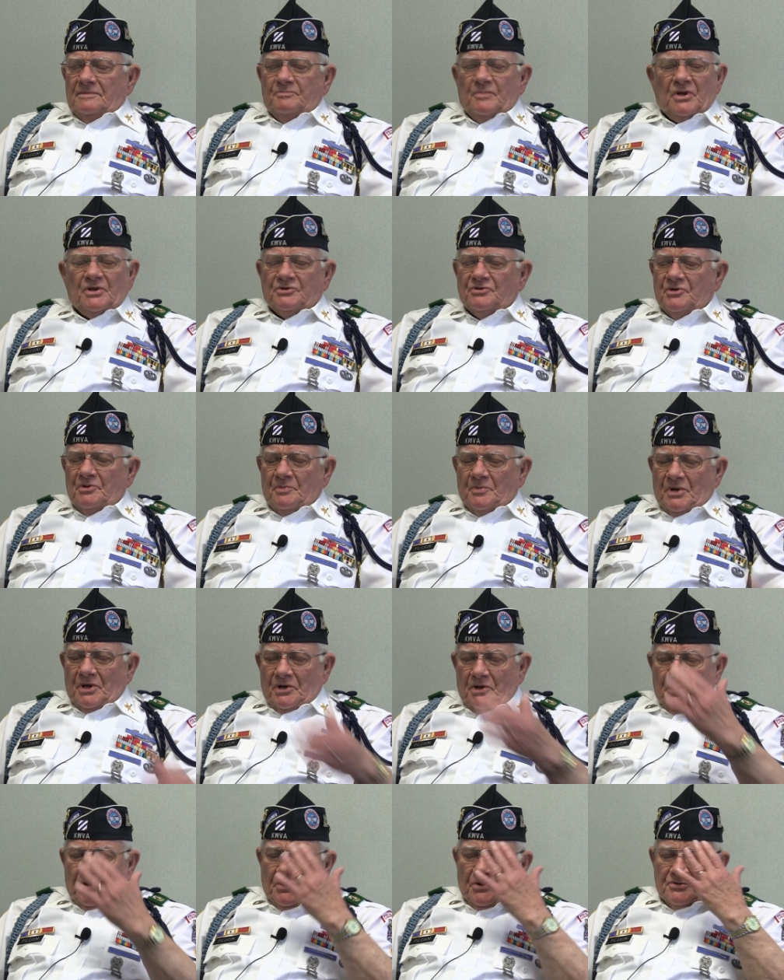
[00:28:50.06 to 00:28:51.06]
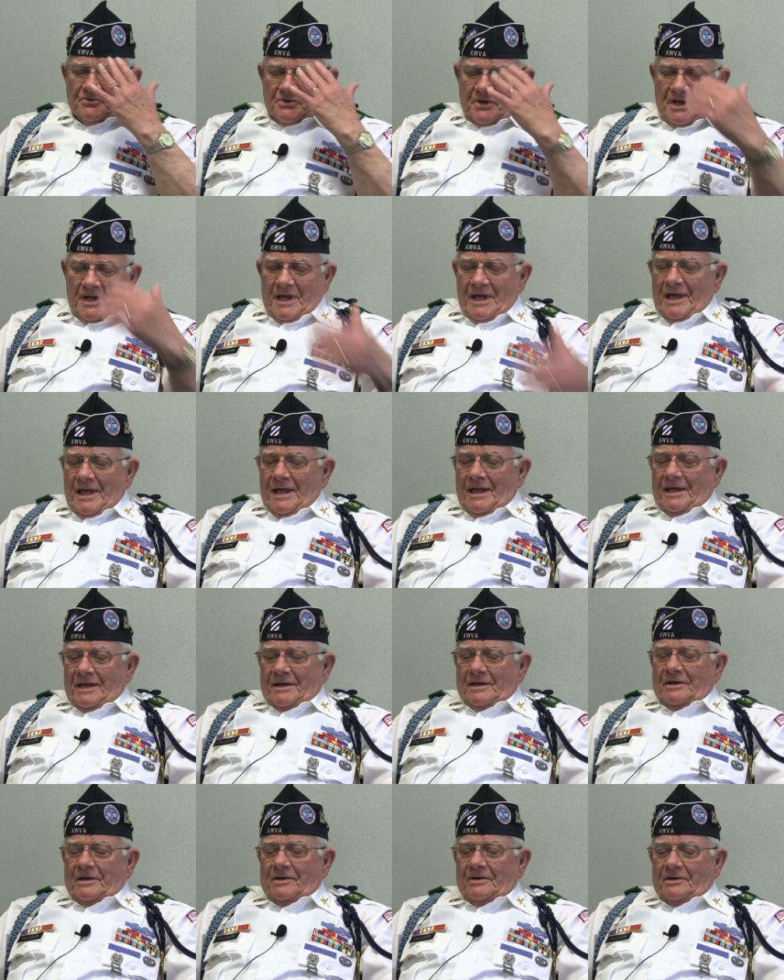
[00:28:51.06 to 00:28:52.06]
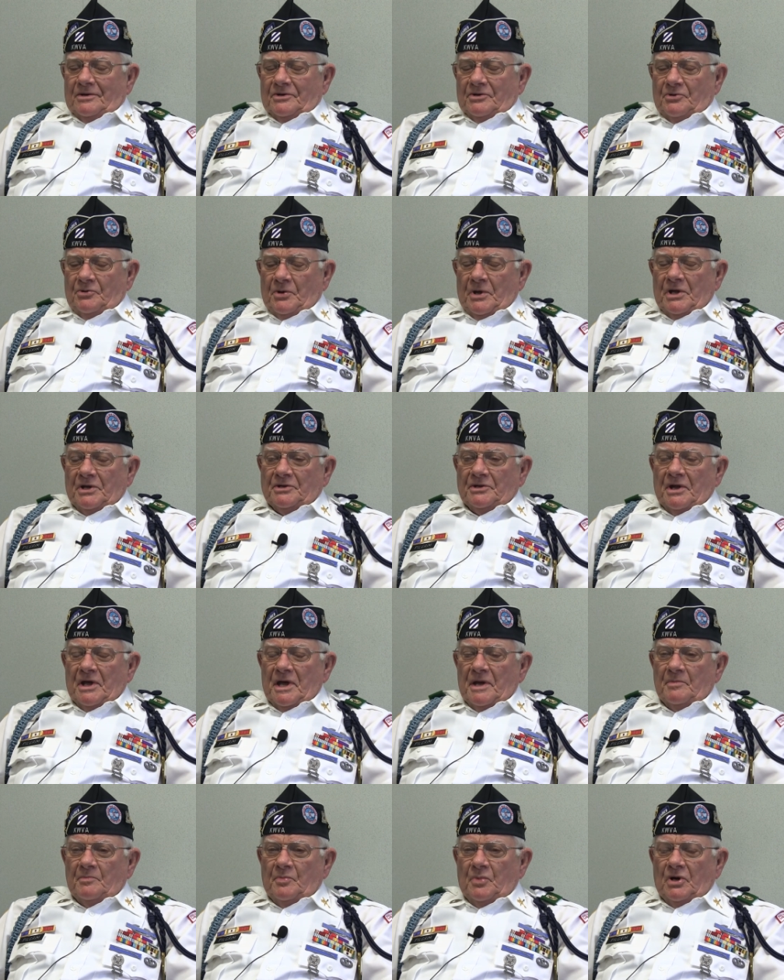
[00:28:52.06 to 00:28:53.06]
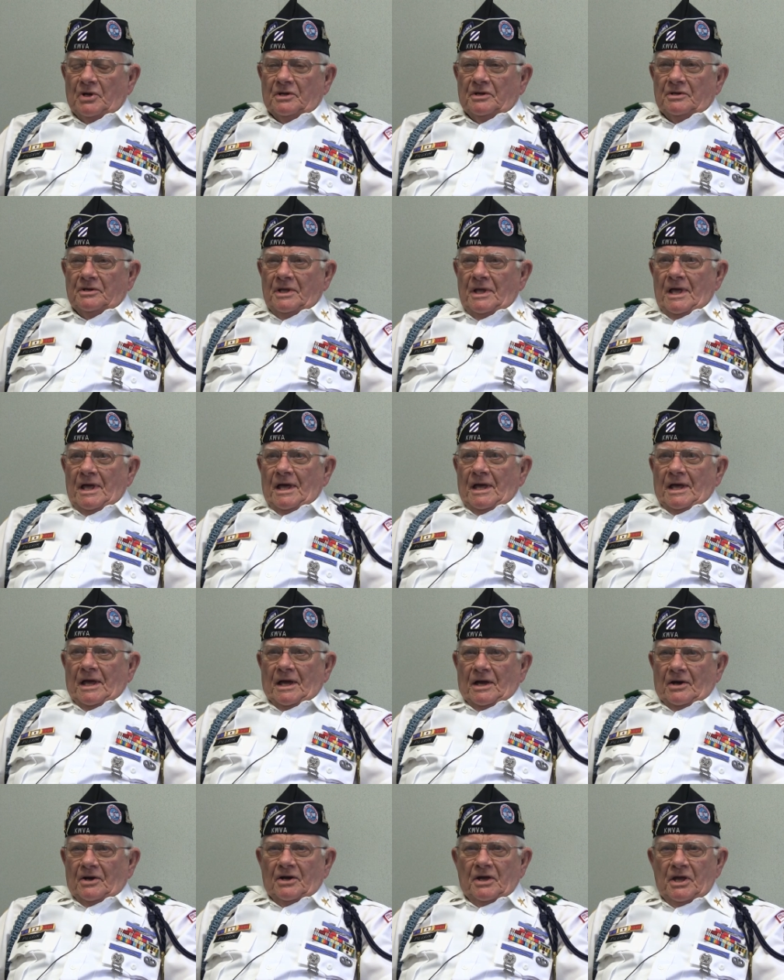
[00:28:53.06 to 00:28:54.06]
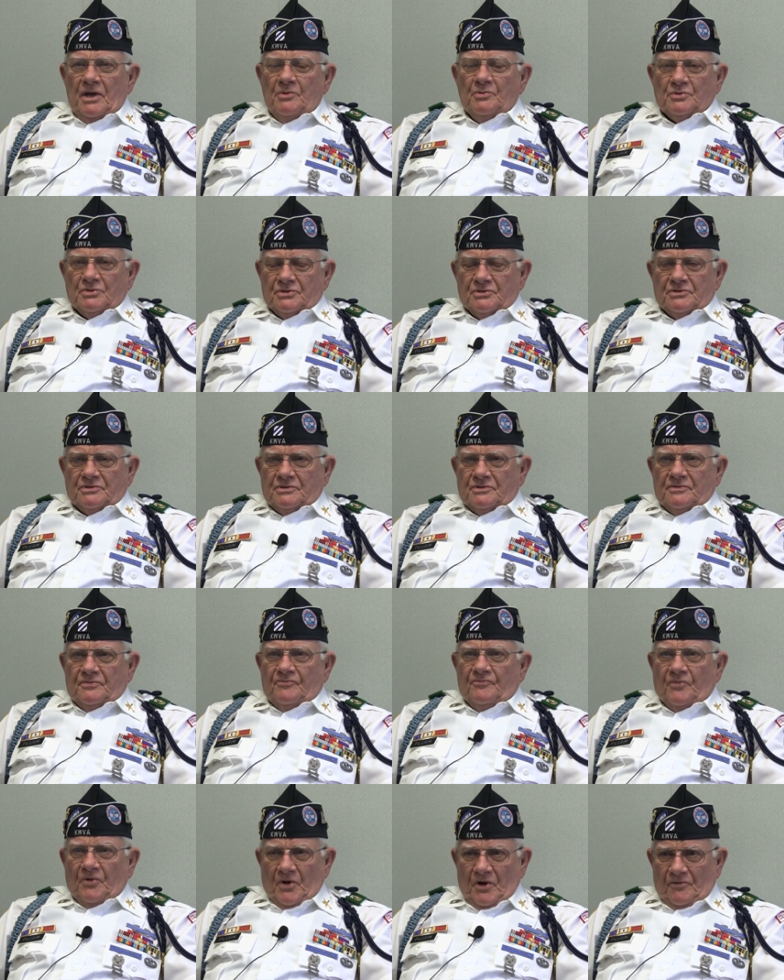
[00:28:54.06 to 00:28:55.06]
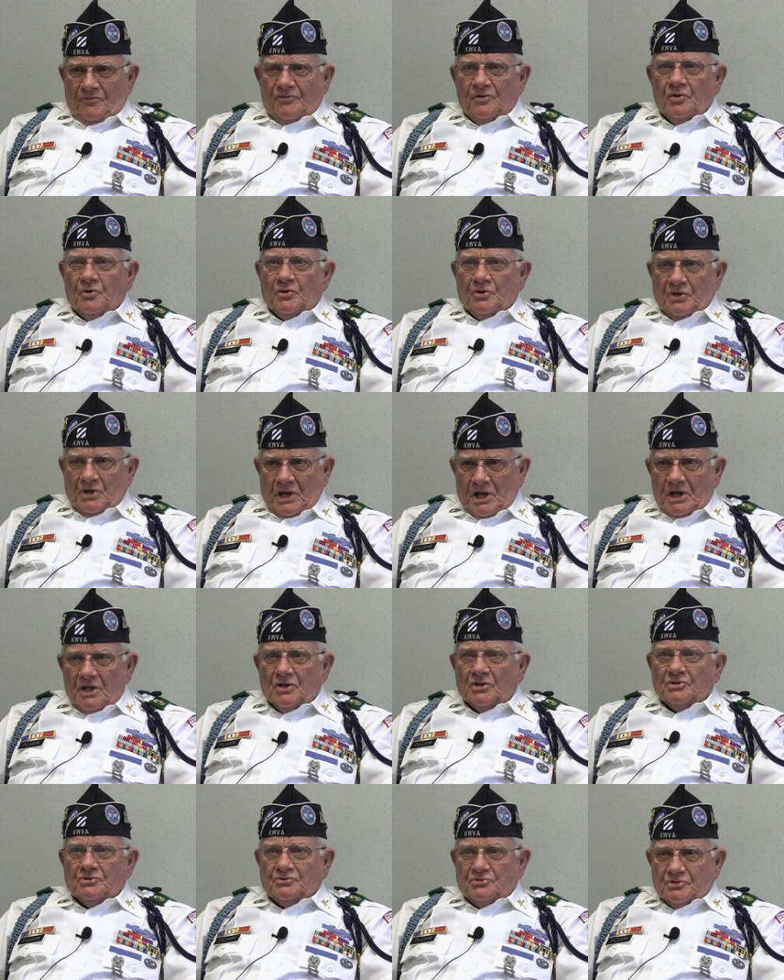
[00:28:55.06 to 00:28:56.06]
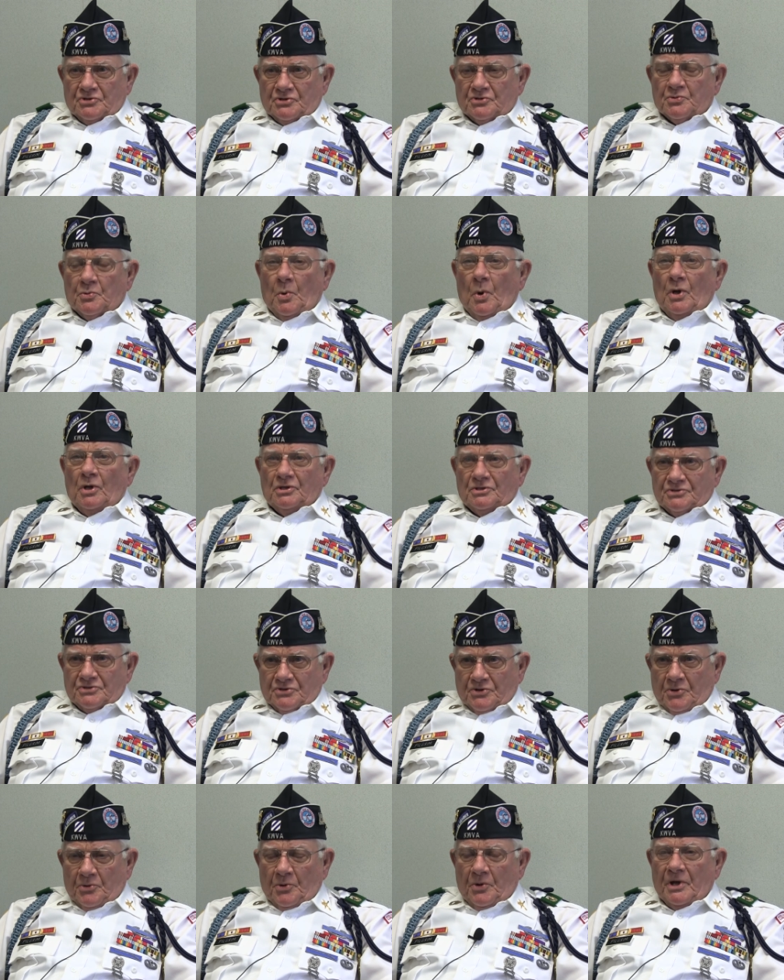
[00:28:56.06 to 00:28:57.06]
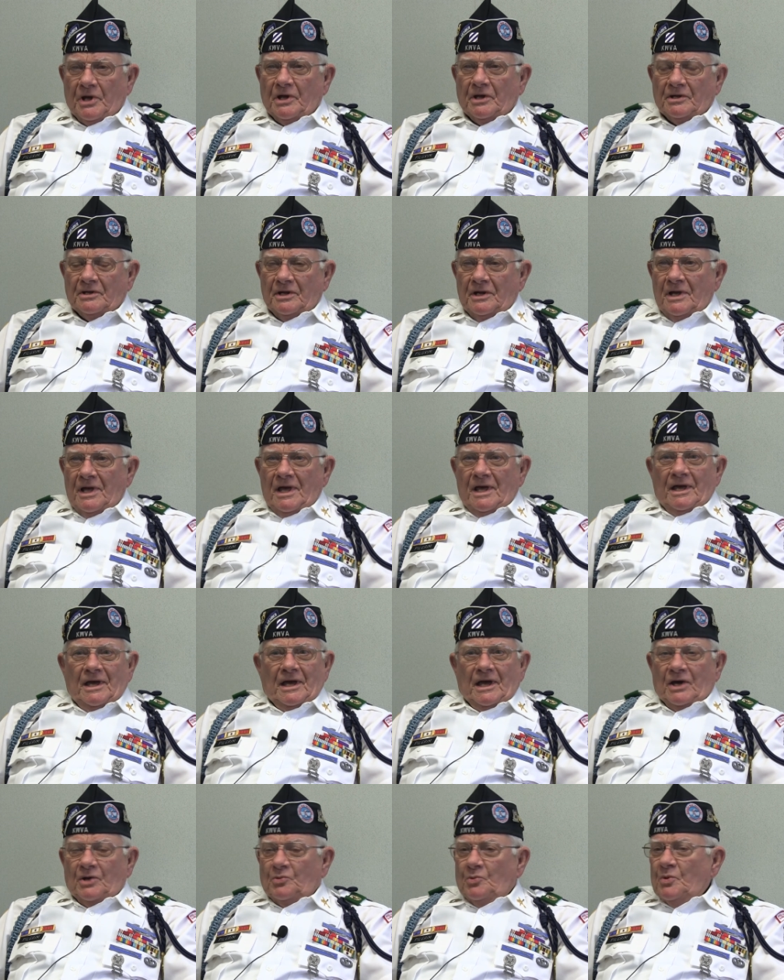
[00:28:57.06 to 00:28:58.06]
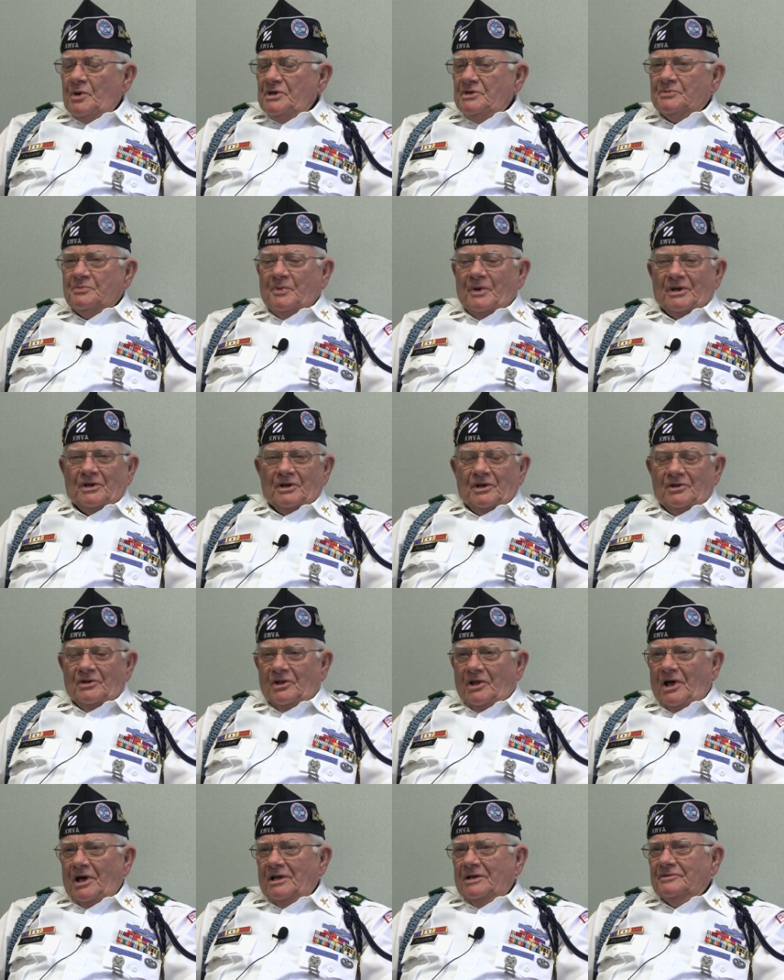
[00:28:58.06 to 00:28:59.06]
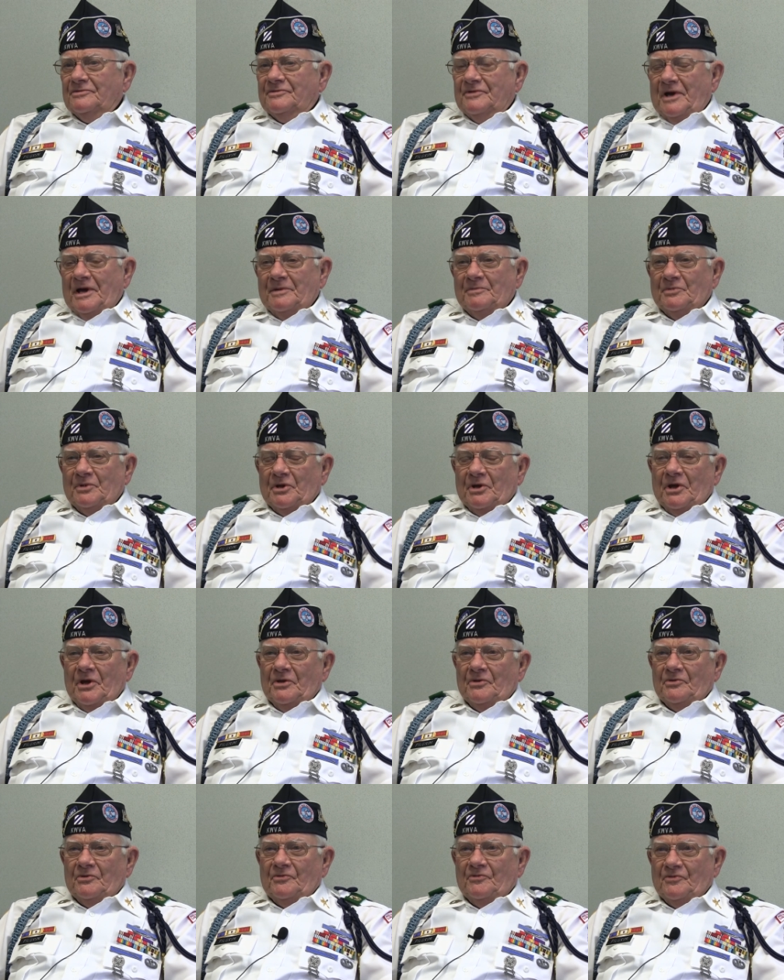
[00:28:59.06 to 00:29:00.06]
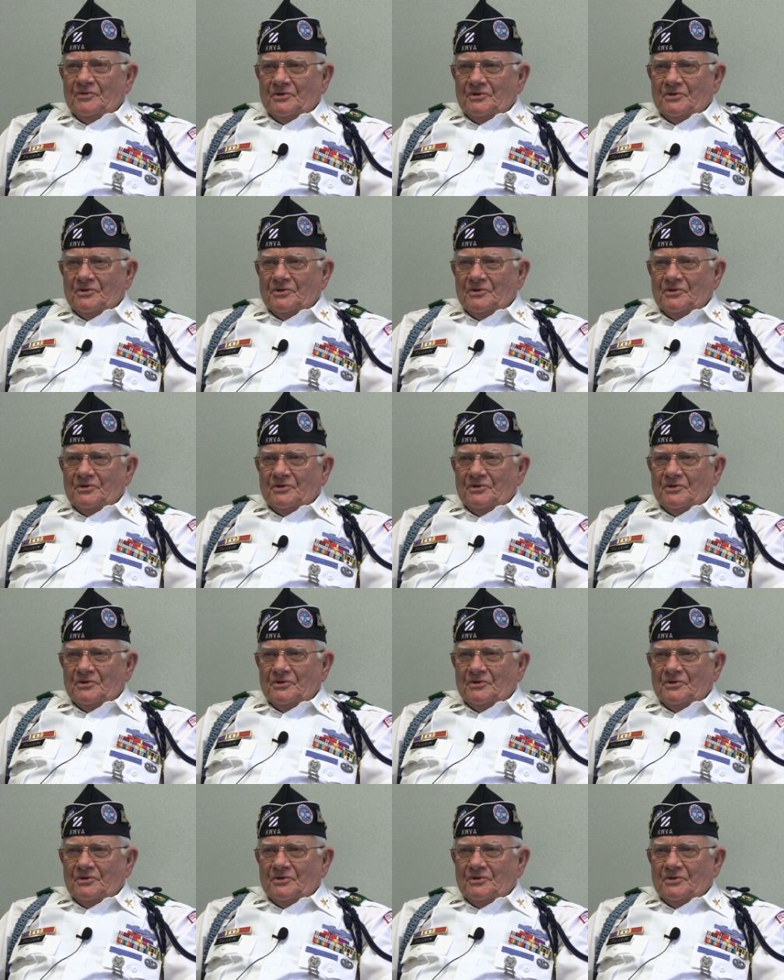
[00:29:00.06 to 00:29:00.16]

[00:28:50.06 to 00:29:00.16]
been too many years, uh, Korean name, but uh, he was very fluent in English as well as Korean. And we spent a lot of time together